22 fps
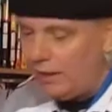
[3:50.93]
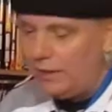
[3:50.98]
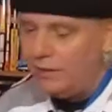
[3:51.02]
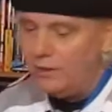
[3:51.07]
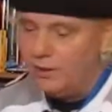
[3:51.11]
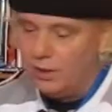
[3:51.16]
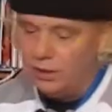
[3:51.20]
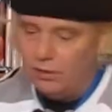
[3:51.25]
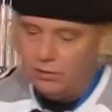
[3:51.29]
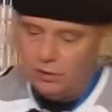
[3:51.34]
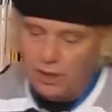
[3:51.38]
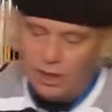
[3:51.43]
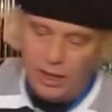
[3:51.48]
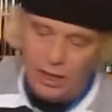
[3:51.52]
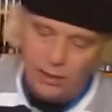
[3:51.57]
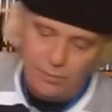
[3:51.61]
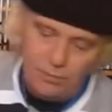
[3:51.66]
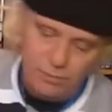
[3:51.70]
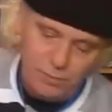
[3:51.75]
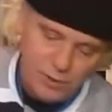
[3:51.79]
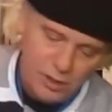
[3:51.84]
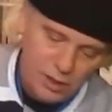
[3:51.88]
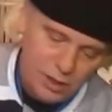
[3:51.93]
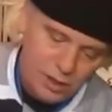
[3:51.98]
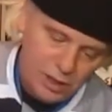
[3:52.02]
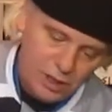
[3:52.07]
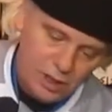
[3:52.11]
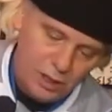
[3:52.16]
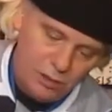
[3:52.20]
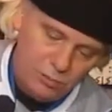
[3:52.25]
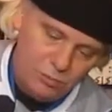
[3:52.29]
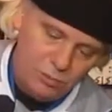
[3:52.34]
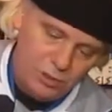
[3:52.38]
So,
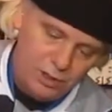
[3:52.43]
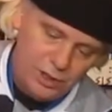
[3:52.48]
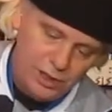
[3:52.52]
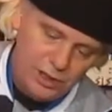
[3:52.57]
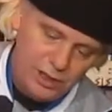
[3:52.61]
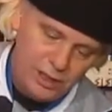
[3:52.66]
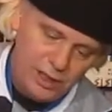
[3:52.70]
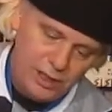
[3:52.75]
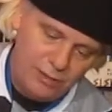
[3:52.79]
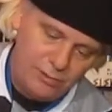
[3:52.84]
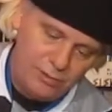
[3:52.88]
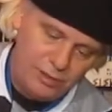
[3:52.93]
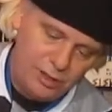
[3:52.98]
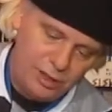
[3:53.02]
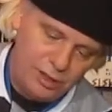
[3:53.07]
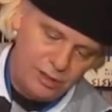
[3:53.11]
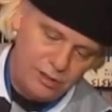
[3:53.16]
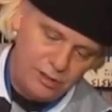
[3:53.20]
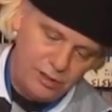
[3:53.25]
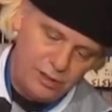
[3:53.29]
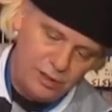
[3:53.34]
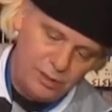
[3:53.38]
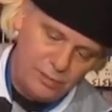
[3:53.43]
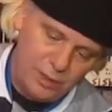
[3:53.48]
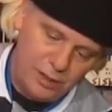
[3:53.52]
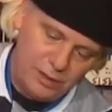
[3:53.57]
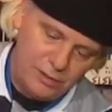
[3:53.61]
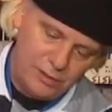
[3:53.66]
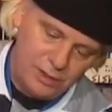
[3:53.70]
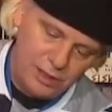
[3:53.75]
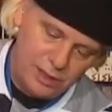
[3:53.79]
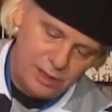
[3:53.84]
one thing that I was curious about,